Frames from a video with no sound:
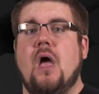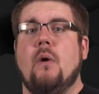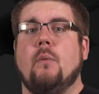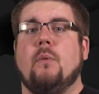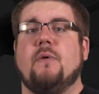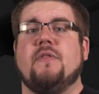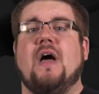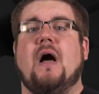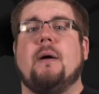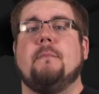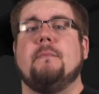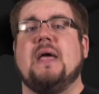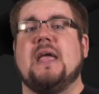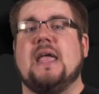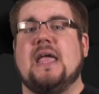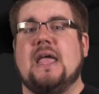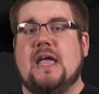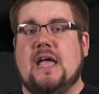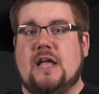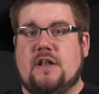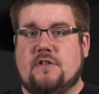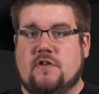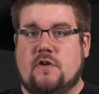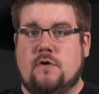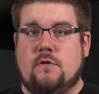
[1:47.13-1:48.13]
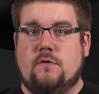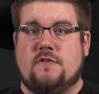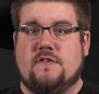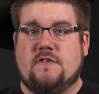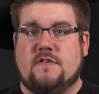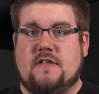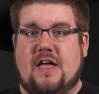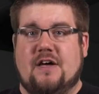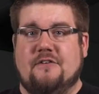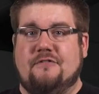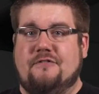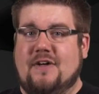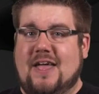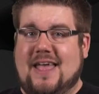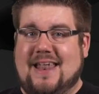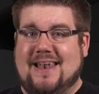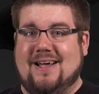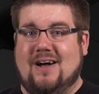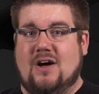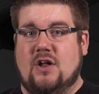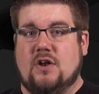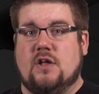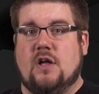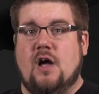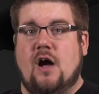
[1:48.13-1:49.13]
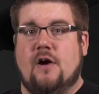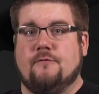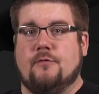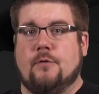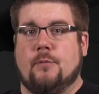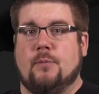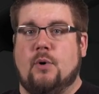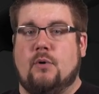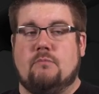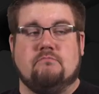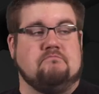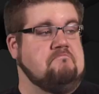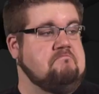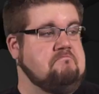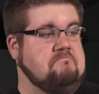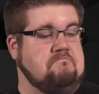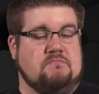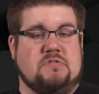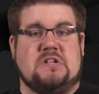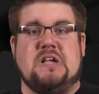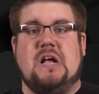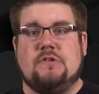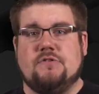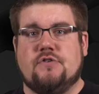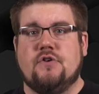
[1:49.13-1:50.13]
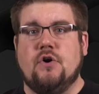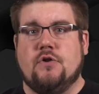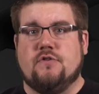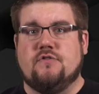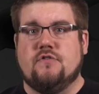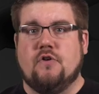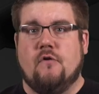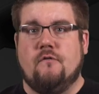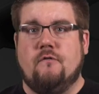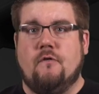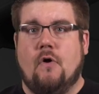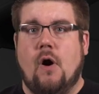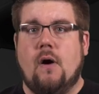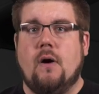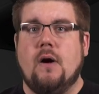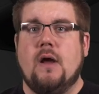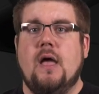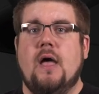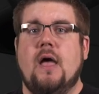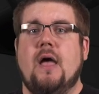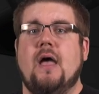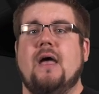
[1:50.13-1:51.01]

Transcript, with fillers: without making it too stiff and uncomfortable. Sounds good so far.